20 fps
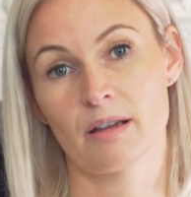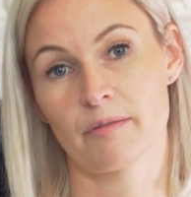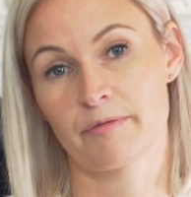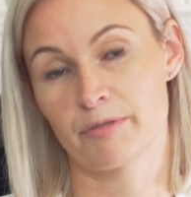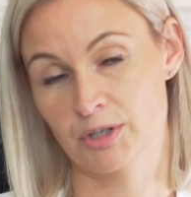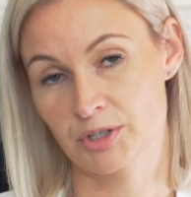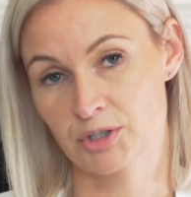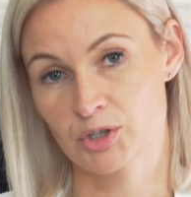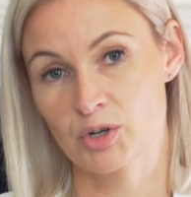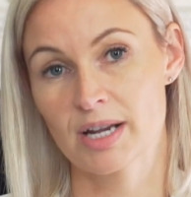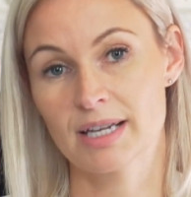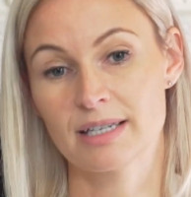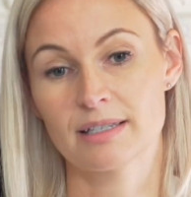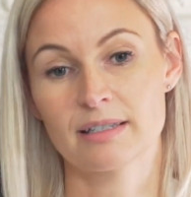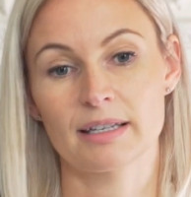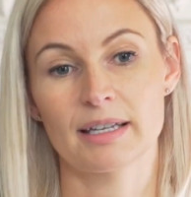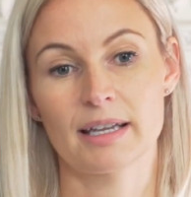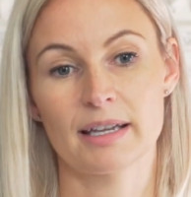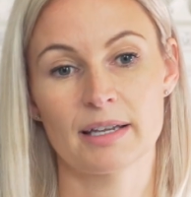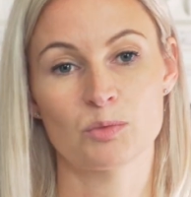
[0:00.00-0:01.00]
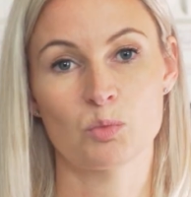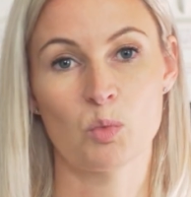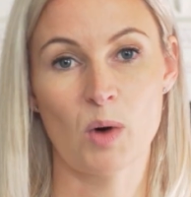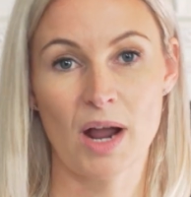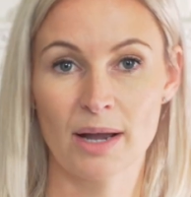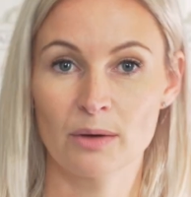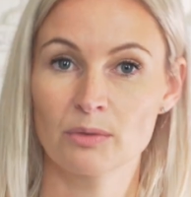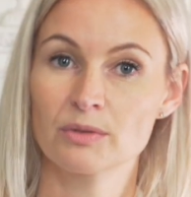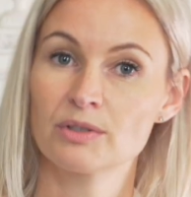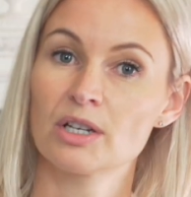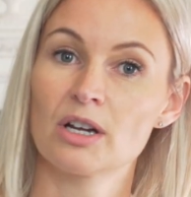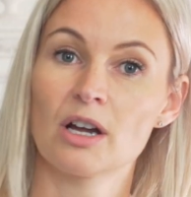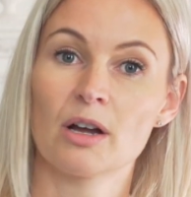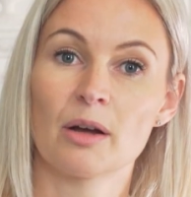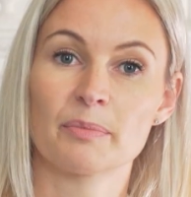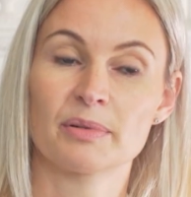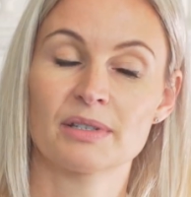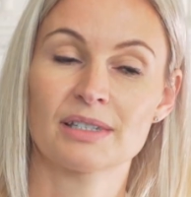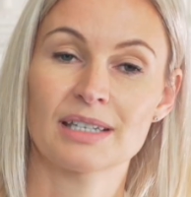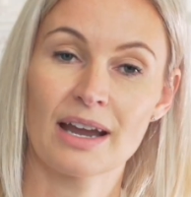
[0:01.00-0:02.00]
frustrated, wound
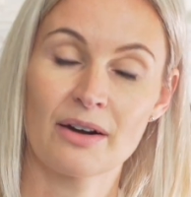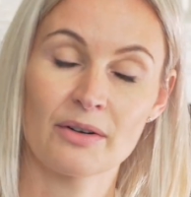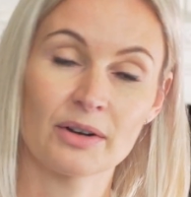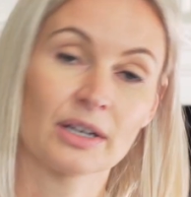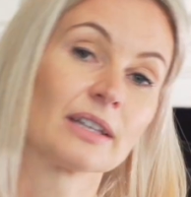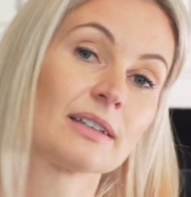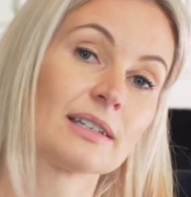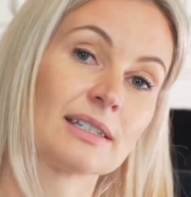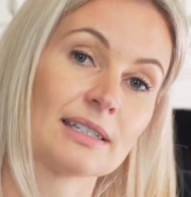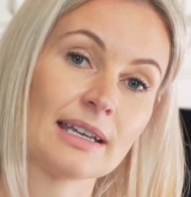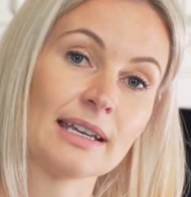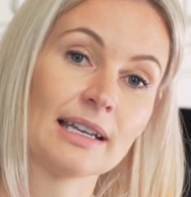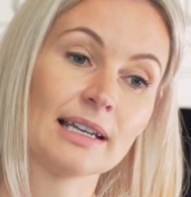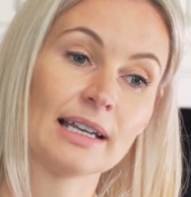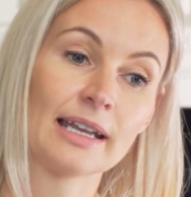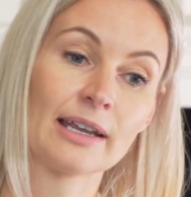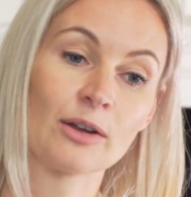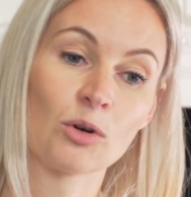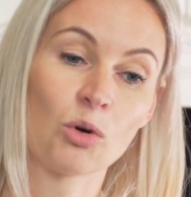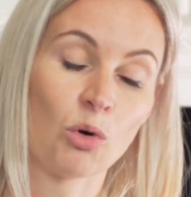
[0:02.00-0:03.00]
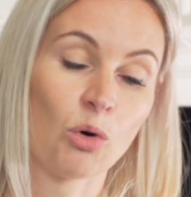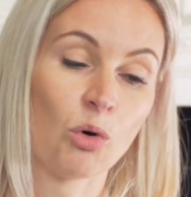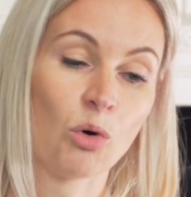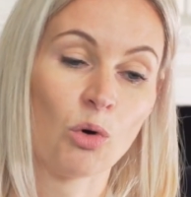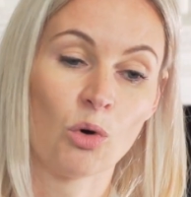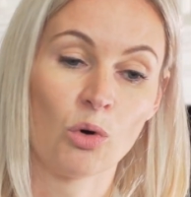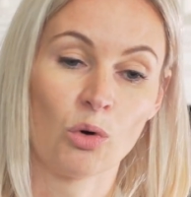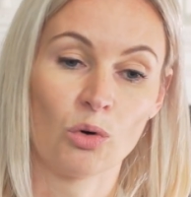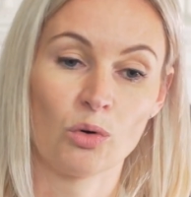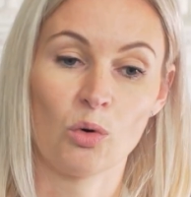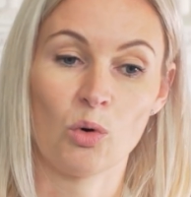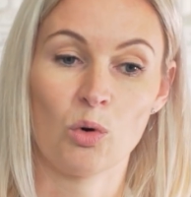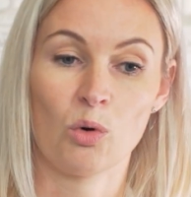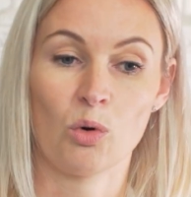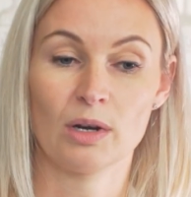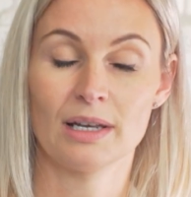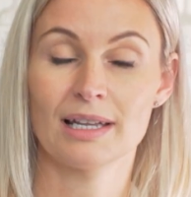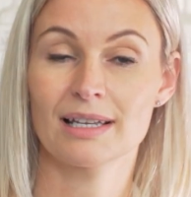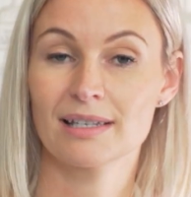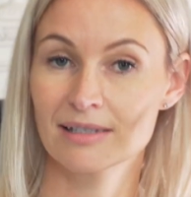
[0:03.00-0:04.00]
up, staring at the ceiling,
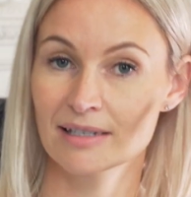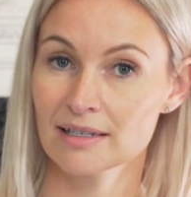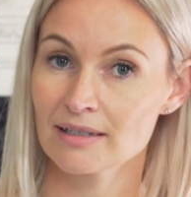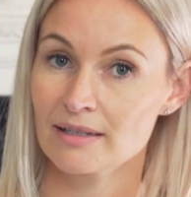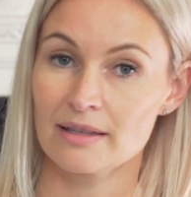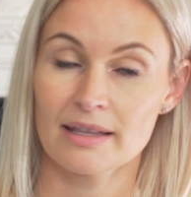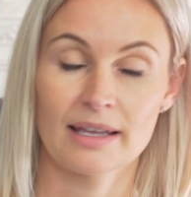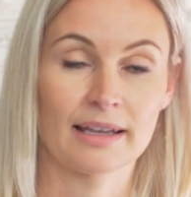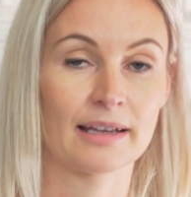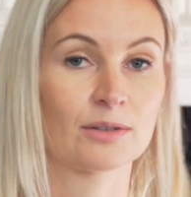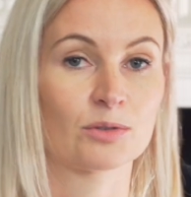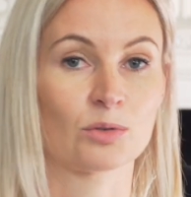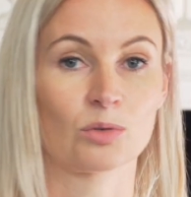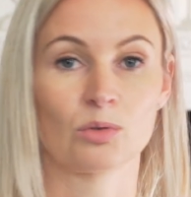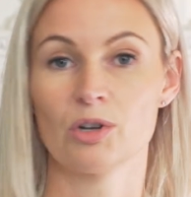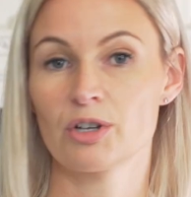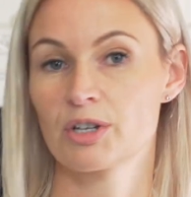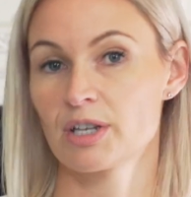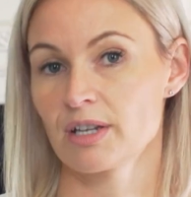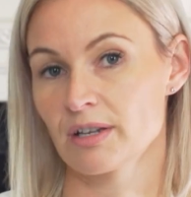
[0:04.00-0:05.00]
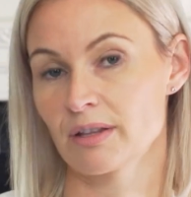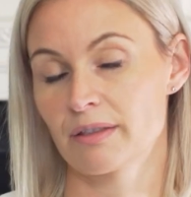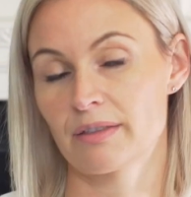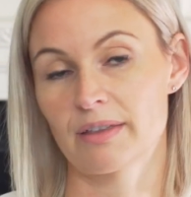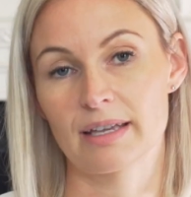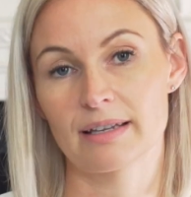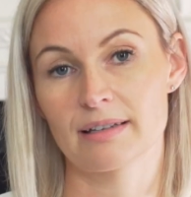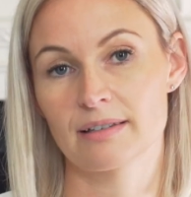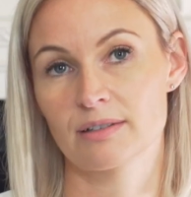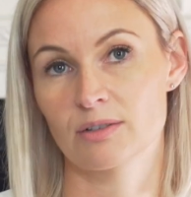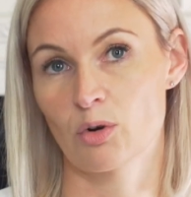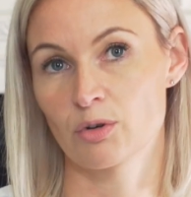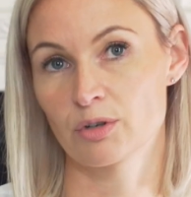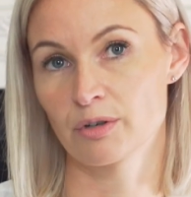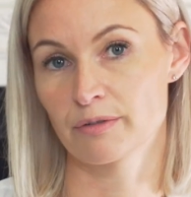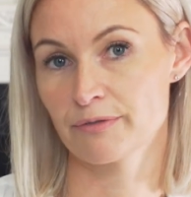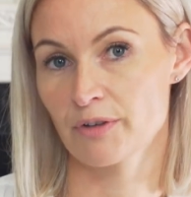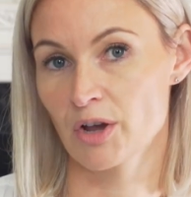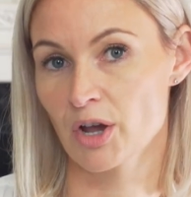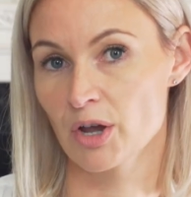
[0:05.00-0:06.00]
or listening to things, or looking at things on
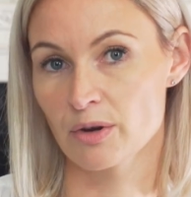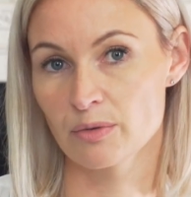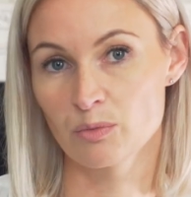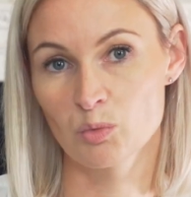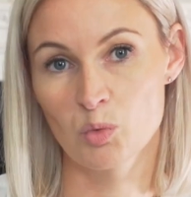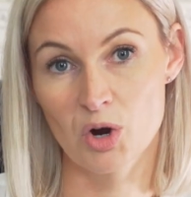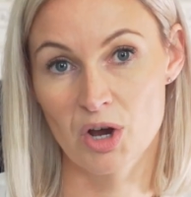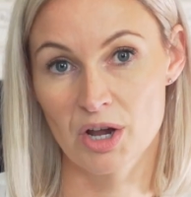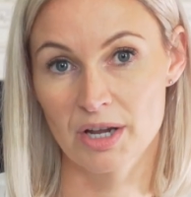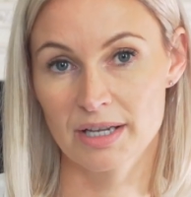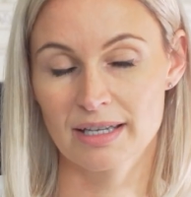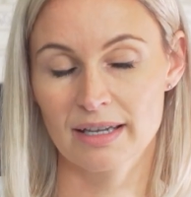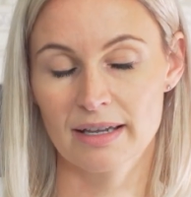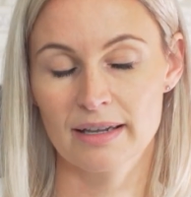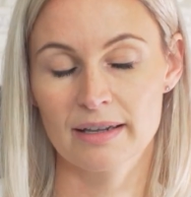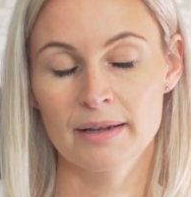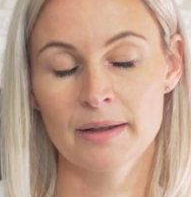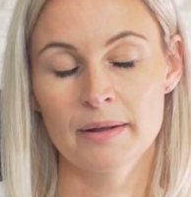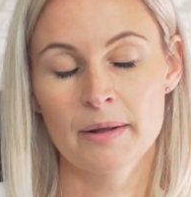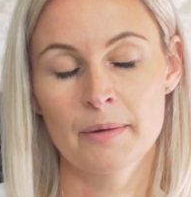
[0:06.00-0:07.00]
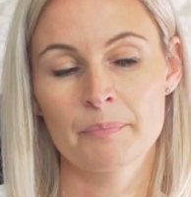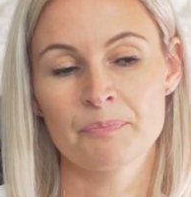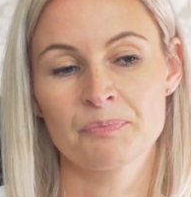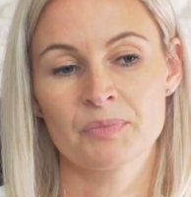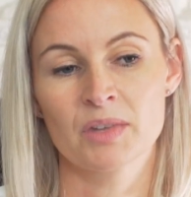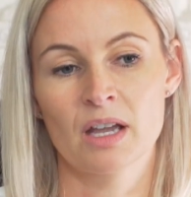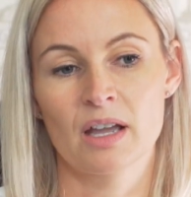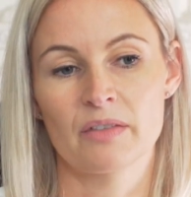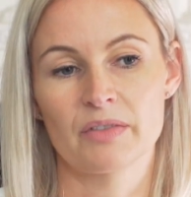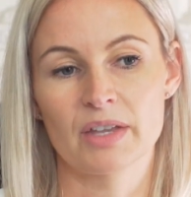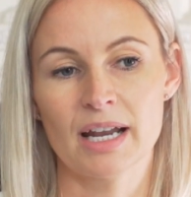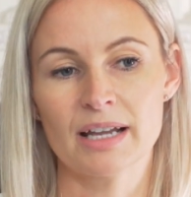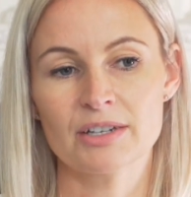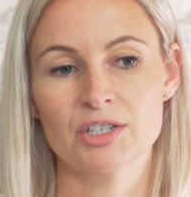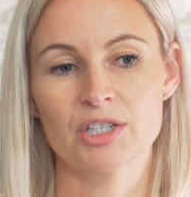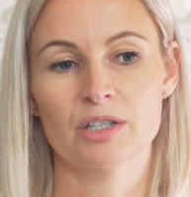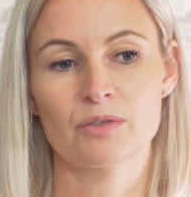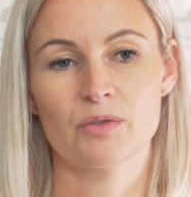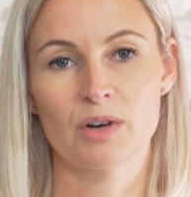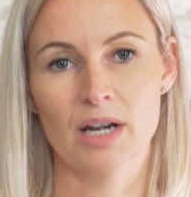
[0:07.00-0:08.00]
your phone, working, then
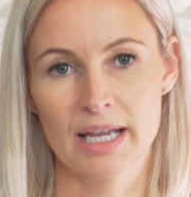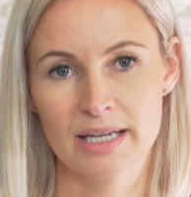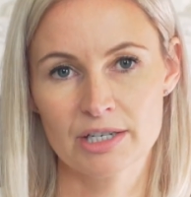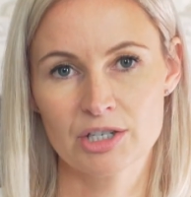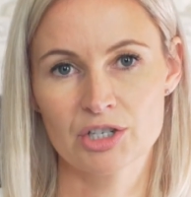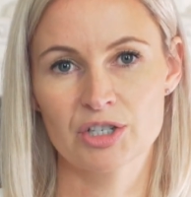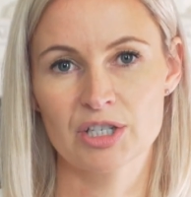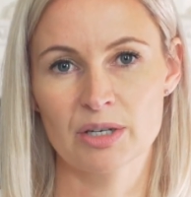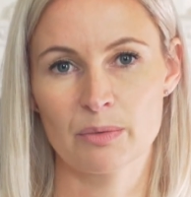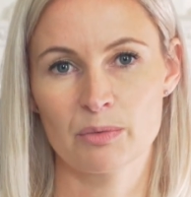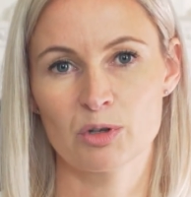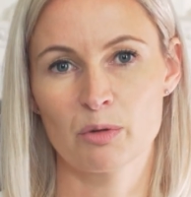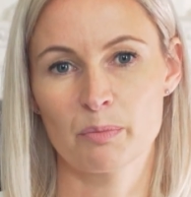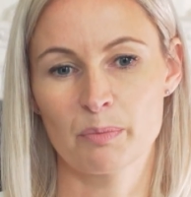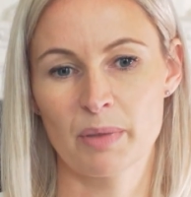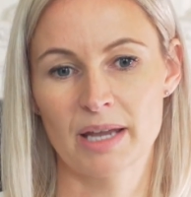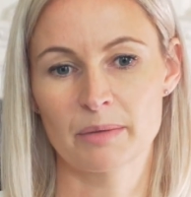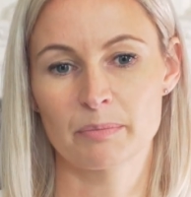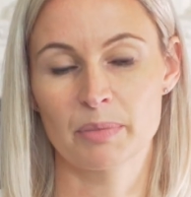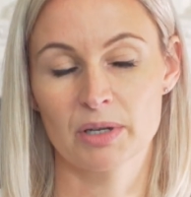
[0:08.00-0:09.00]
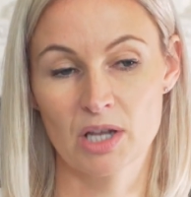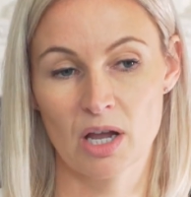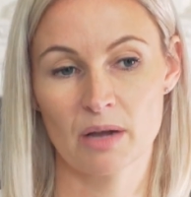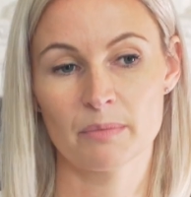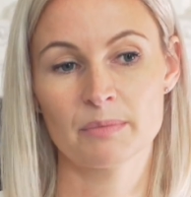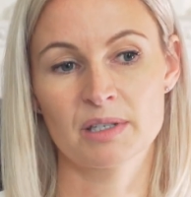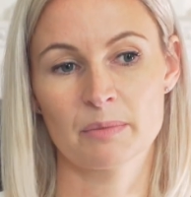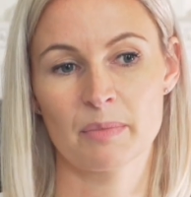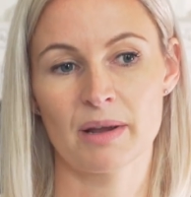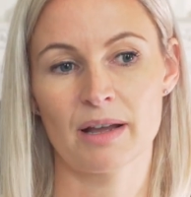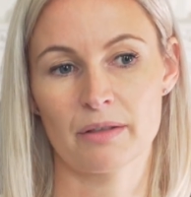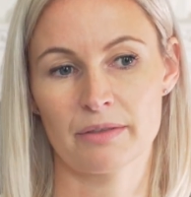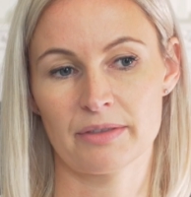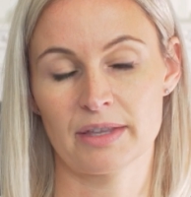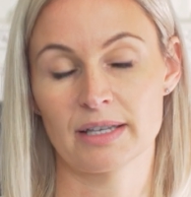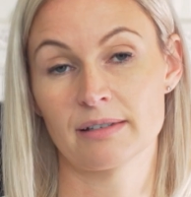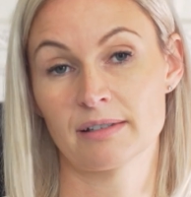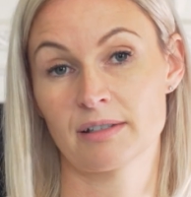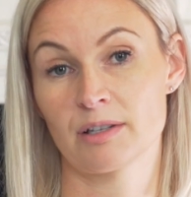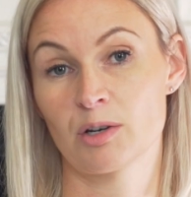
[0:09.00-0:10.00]
actually the relationship with your bed becomes about
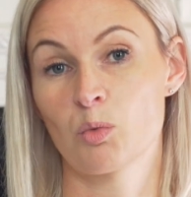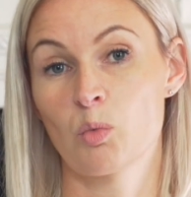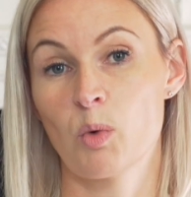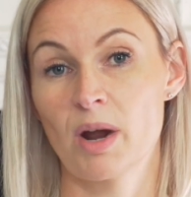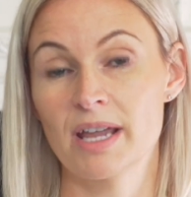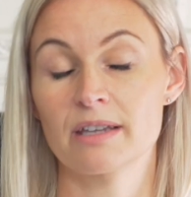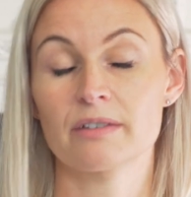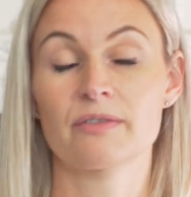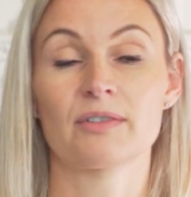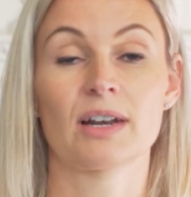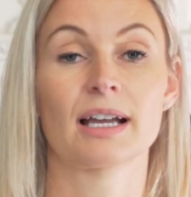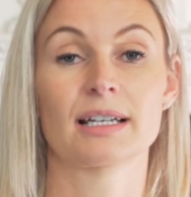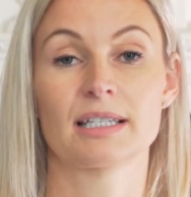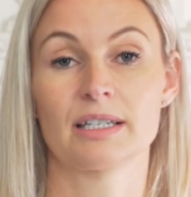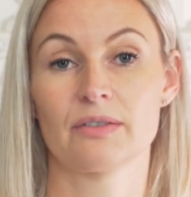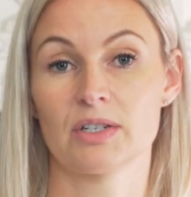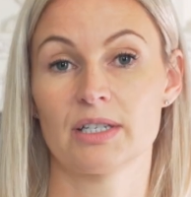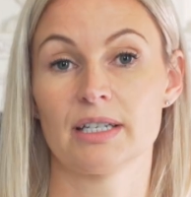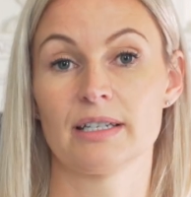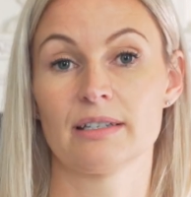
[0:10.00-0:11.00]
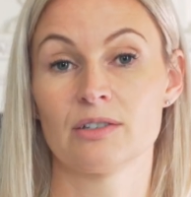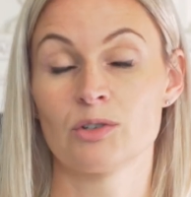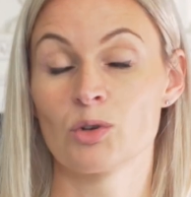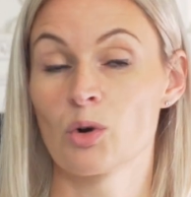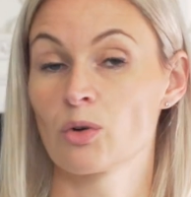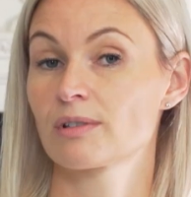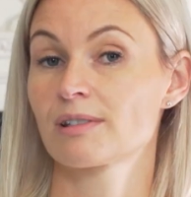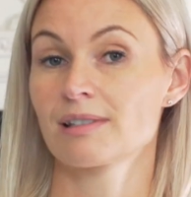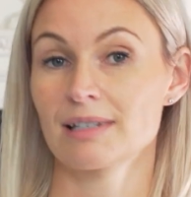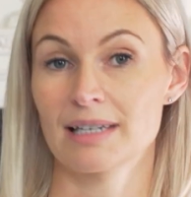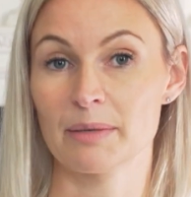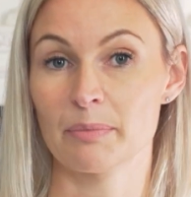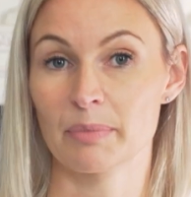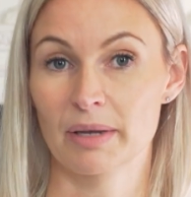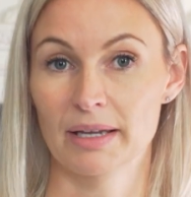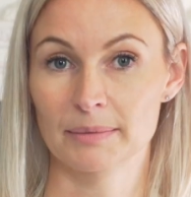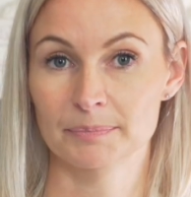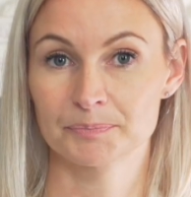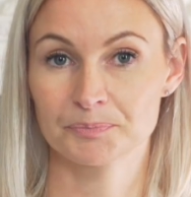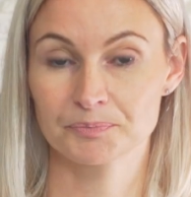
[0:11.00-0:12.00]
things that are wakeful activities, not
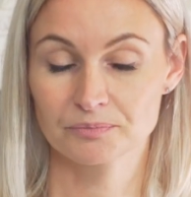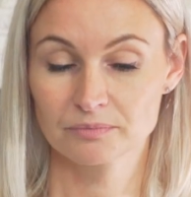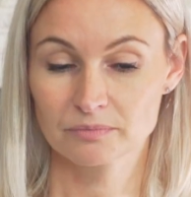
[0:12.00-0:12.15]
sleeping.